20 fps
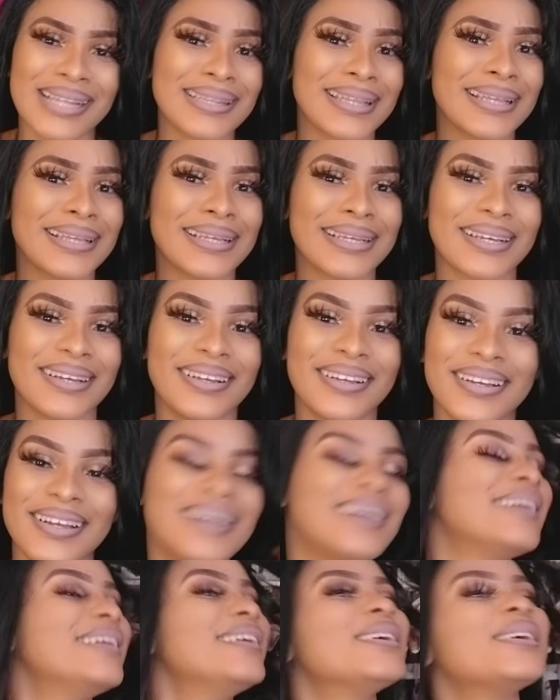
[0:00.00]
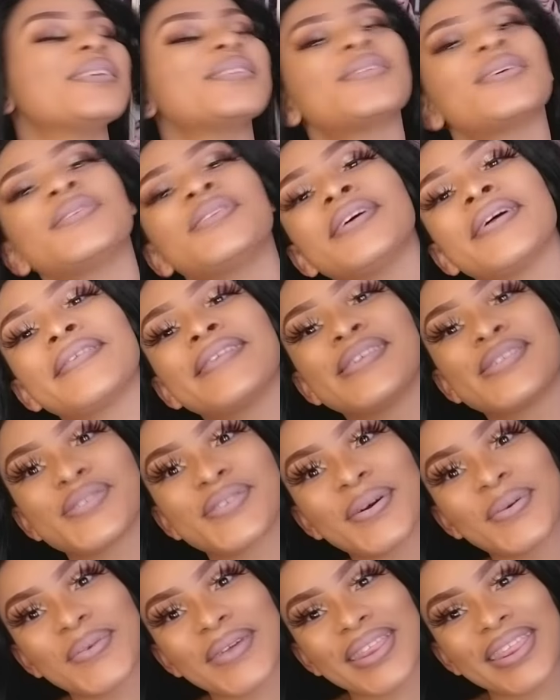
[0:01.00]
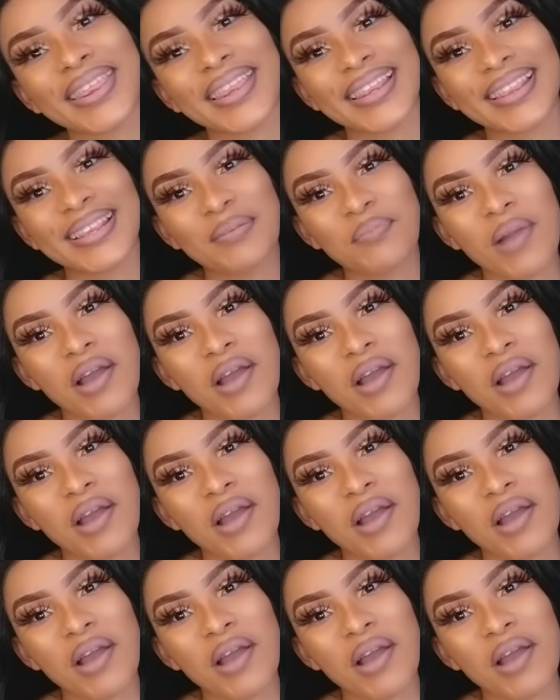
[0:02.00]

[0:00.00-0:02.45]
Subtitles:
I think something is wrong with it.